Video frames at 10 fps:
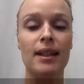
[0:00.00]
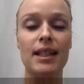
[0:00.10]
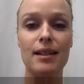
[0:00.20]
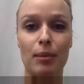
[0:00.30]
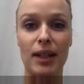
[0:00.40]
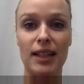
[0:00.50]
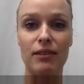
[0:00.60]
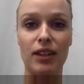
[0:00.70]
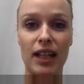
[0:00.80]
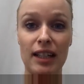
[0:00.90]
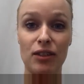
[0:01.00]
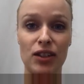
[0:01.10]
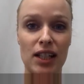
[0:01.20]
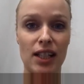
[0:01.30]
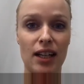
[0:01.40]
This week for the Hidden
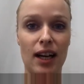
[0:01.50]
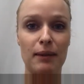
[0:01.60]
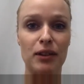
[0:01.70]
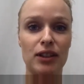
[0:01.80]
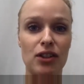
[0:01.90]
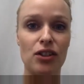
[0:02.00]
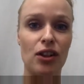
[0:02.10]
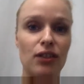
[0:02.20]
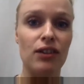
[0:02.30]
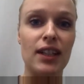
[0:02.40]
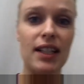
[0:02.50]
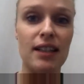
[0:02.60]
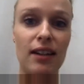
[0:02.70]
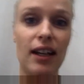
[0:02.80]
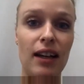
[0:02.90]
Treasure I'm going to show you this
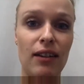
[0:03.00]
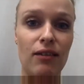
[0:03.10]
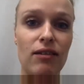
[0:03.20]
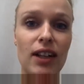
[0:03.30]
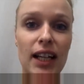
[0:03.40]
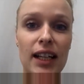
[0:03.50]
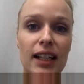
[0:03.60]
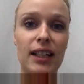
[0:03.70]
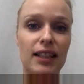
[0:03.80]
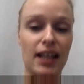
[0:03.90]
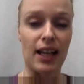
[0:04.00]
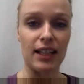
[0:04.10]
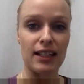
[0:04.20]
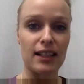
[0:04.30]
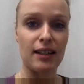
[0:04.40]
really
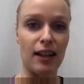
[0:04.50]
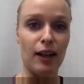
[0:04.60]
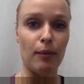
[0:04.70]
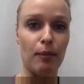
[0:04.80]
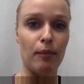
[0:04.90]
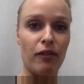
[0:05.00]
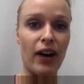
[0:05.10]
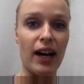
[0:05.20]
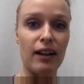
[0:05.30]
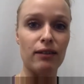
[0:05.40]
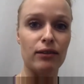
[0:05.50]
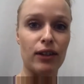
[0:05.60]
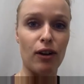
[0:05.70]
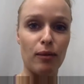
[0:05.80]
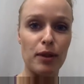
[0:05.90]
nice
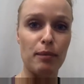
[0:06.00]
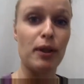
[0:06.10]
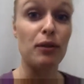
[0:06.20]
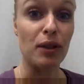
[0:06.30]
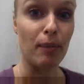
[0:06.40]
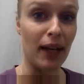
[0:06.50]
five-lobed pewter